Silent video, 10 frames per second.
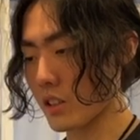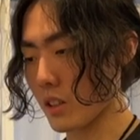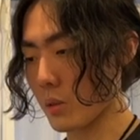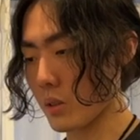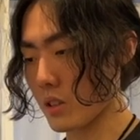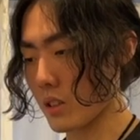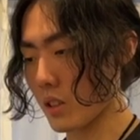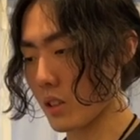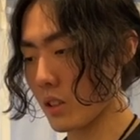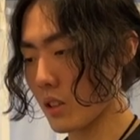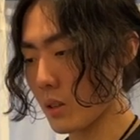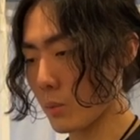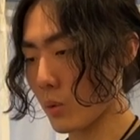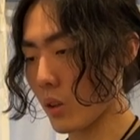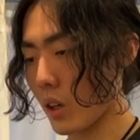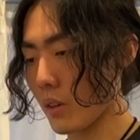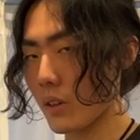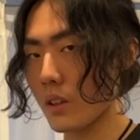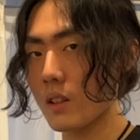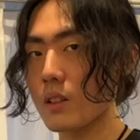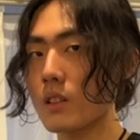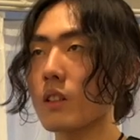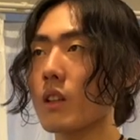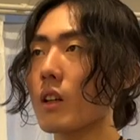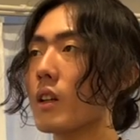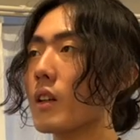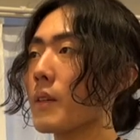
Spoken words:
Chan wears more often is the